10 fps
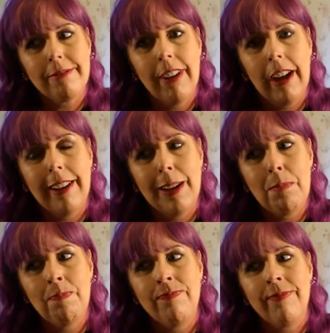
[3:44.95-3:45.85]
I
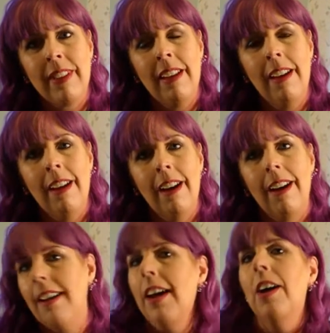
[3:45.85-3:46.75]

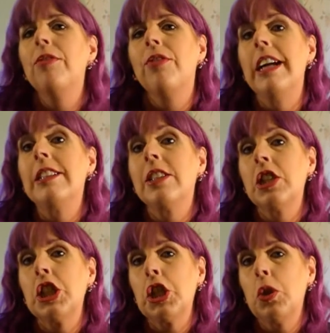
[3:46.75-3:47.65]
have friends
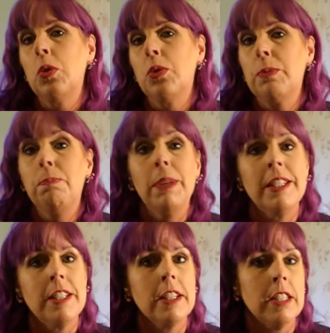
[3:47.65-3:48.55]
whose
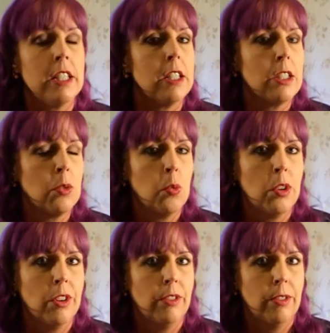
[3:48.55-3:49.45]
businesses
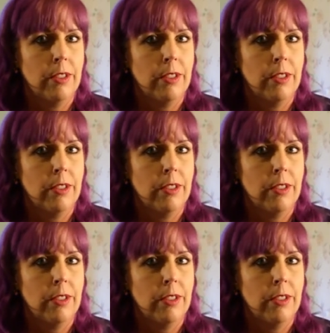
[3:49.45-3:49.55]
were